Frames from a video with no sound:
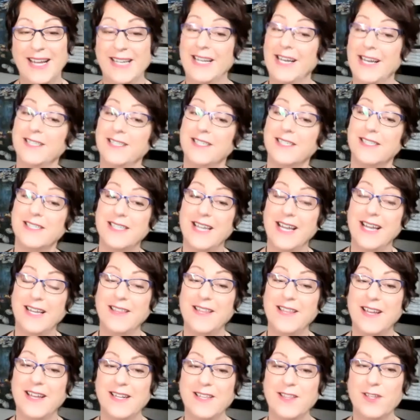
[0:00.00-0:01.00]
I understand
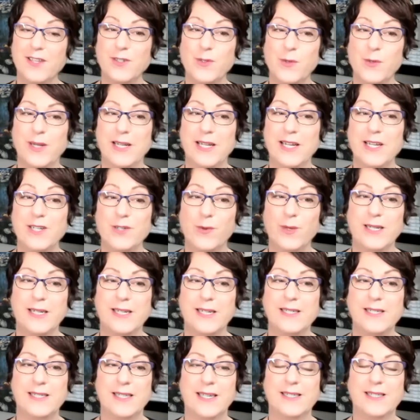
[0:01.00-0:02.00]
that in the
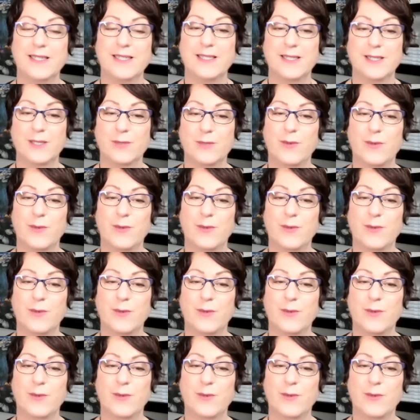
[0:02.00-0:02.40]
2020 census,